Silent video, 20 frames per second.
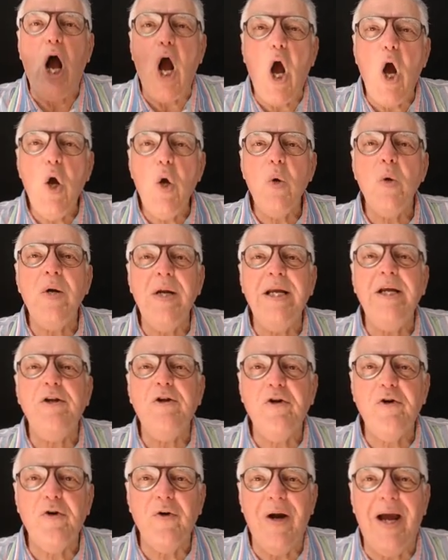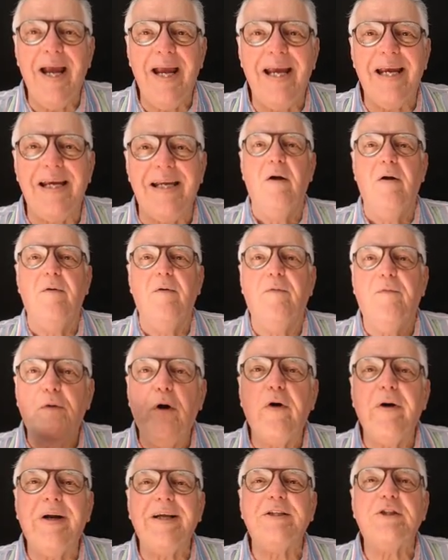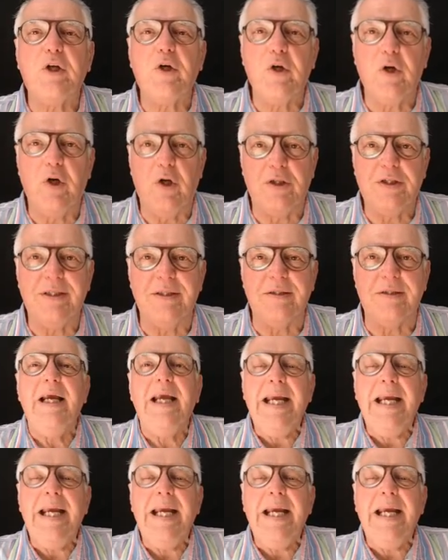only trade forex crosses.